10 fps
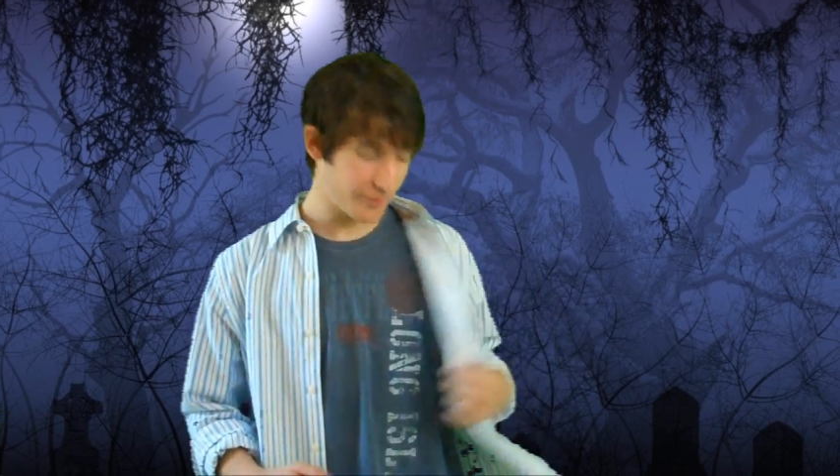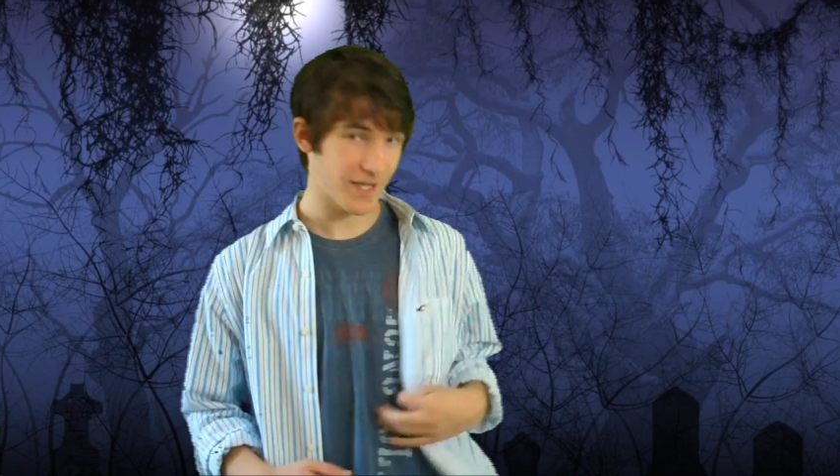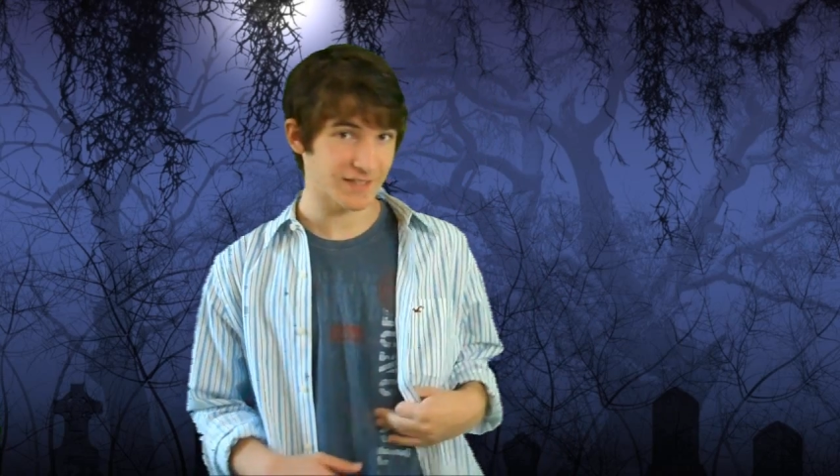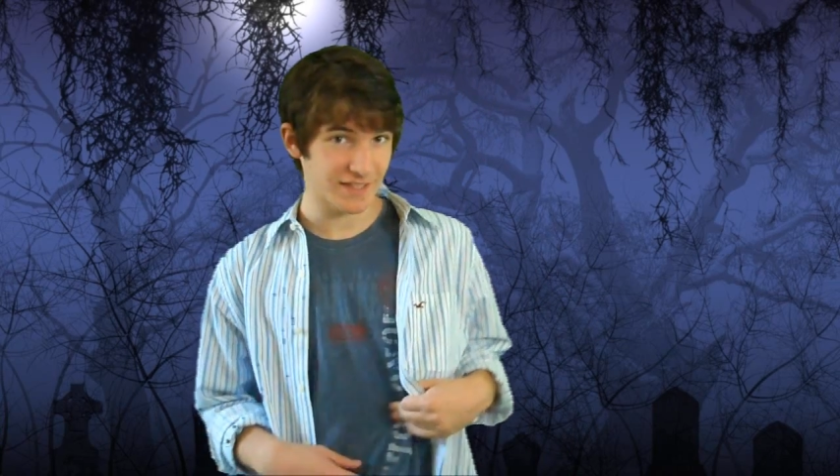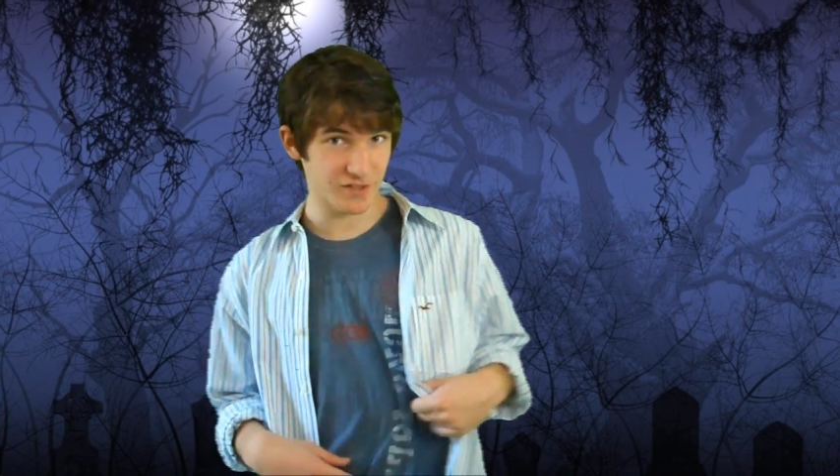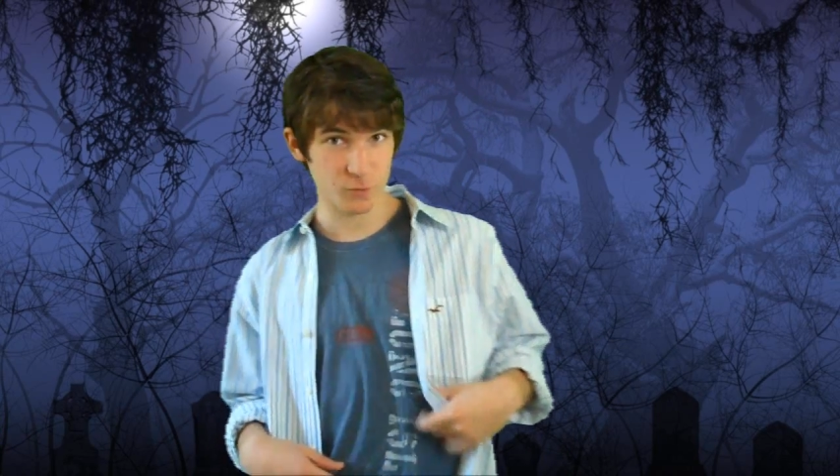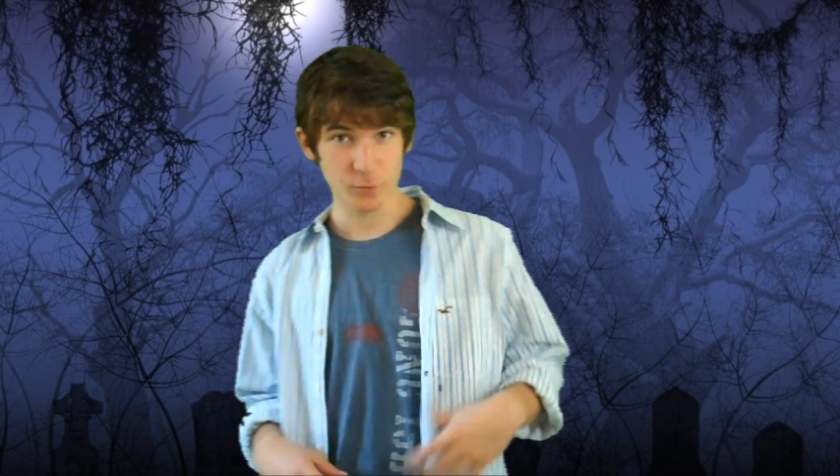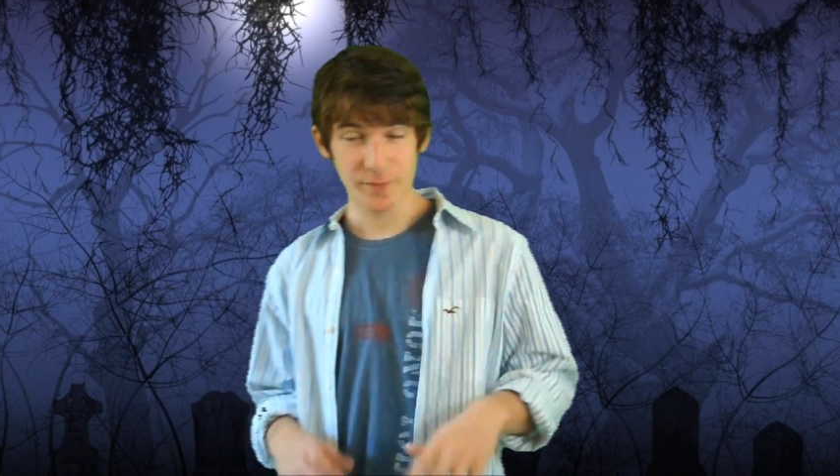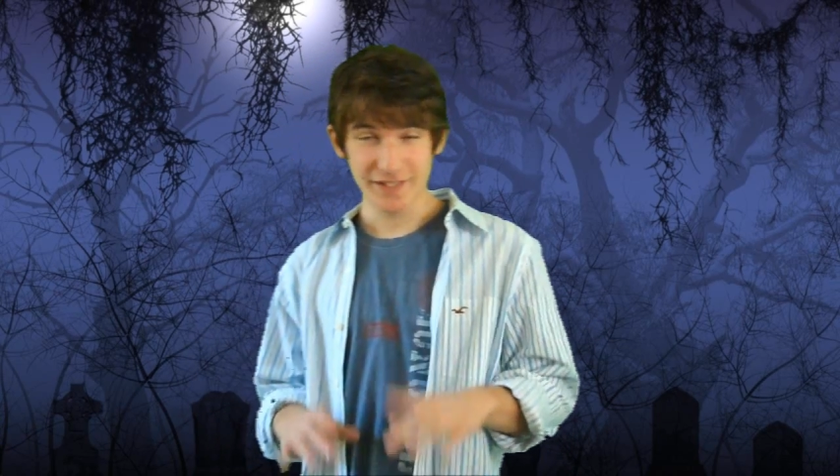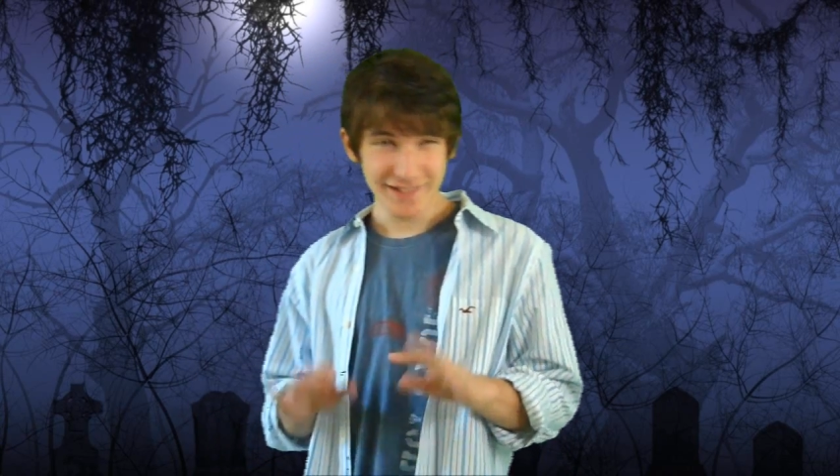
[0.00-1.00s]
I thought this one would
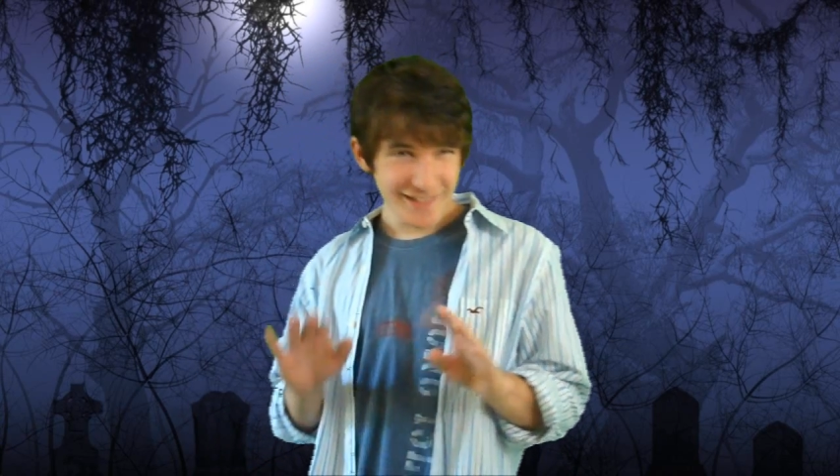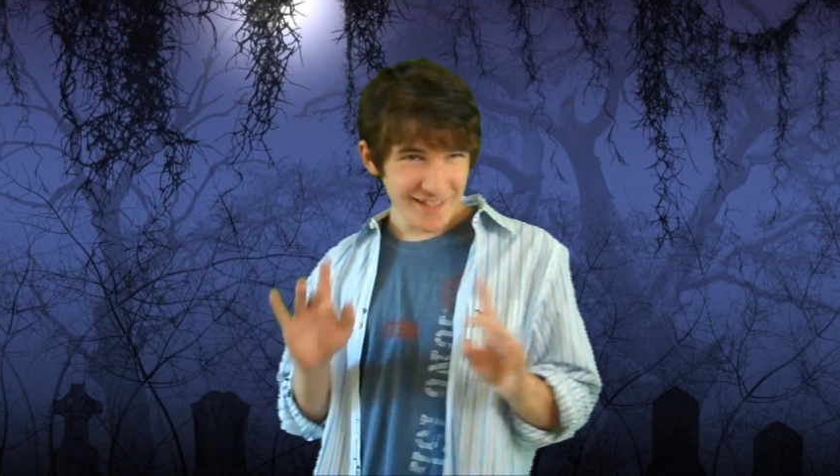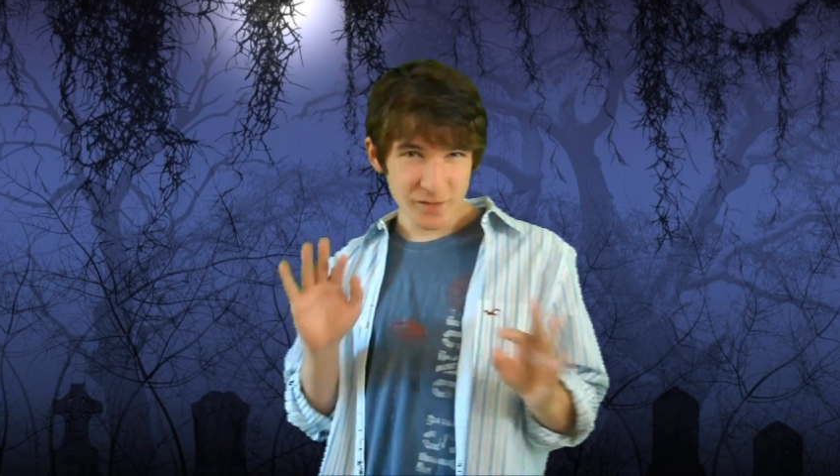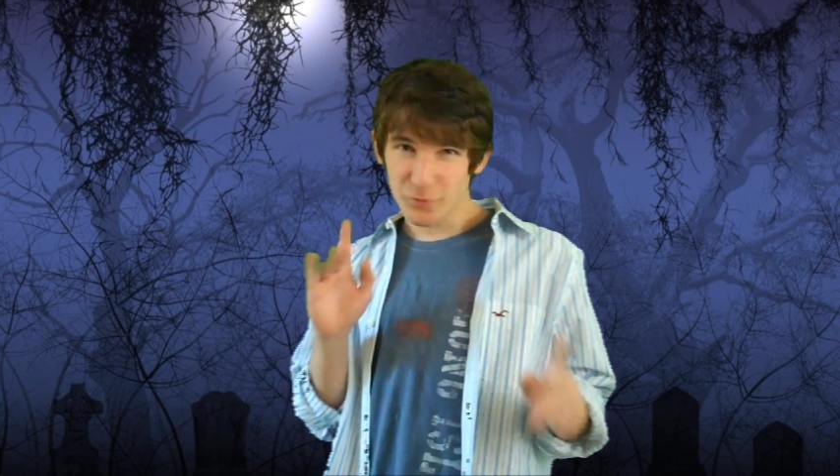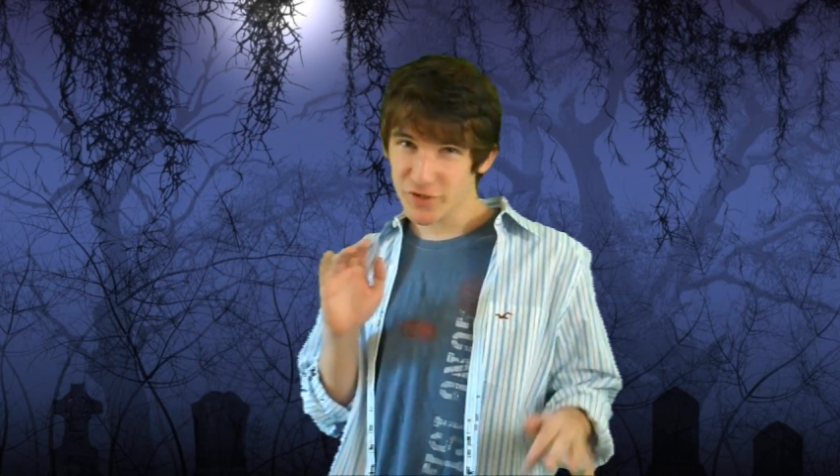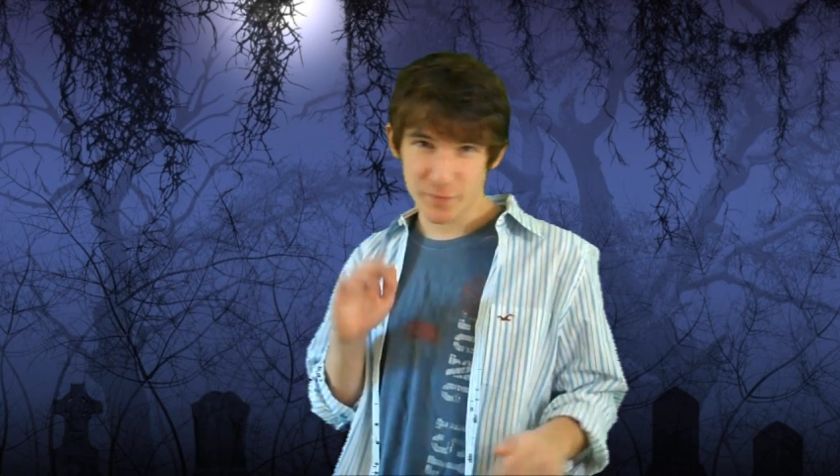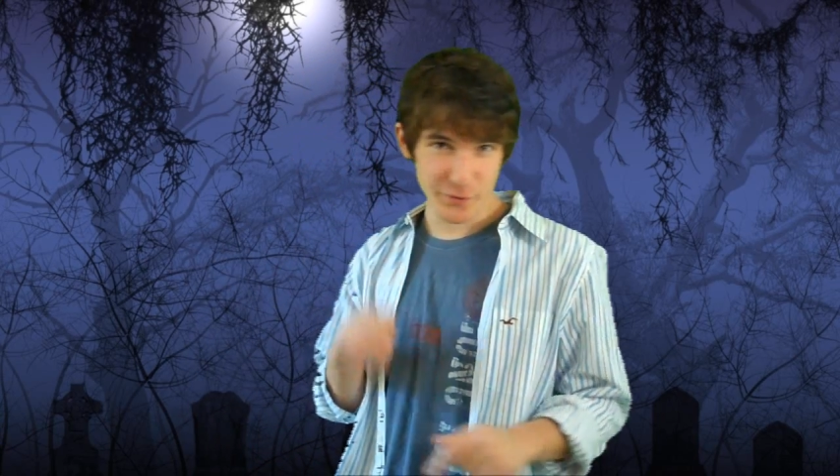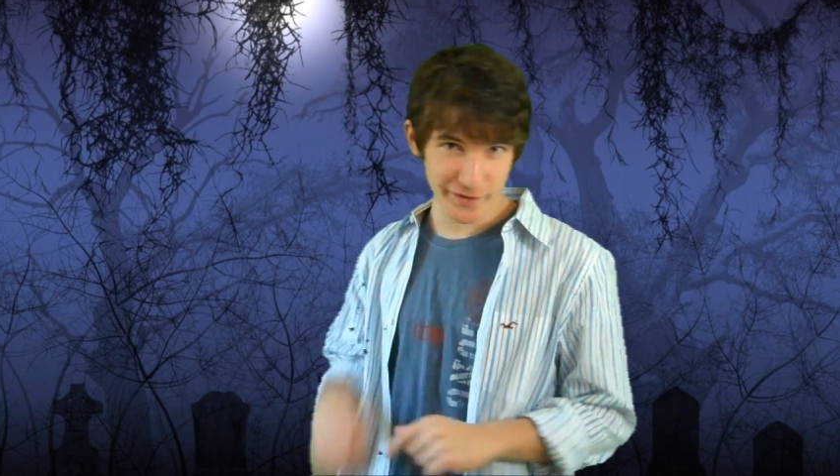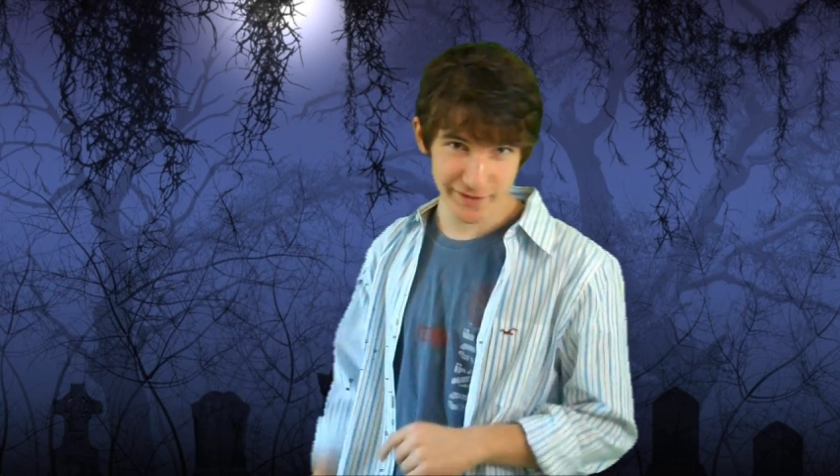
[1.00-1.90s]
be a little more spooky.